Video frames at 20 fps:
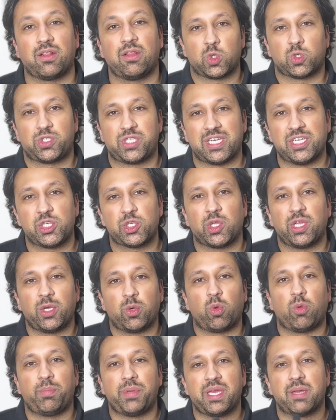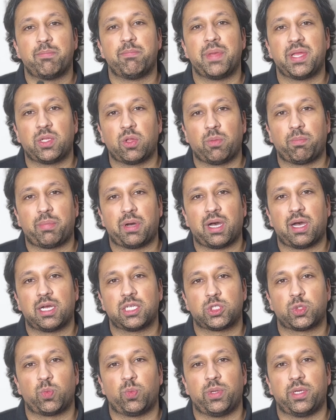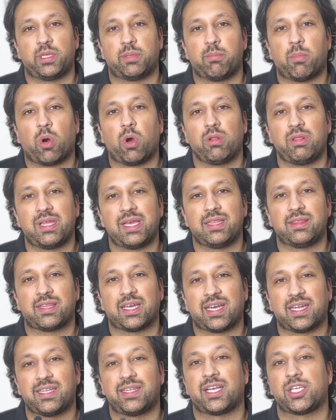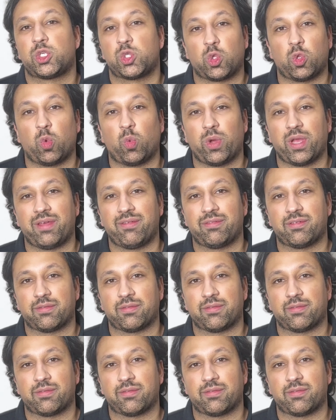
So essentially it will be a middle part with more length and natural wave.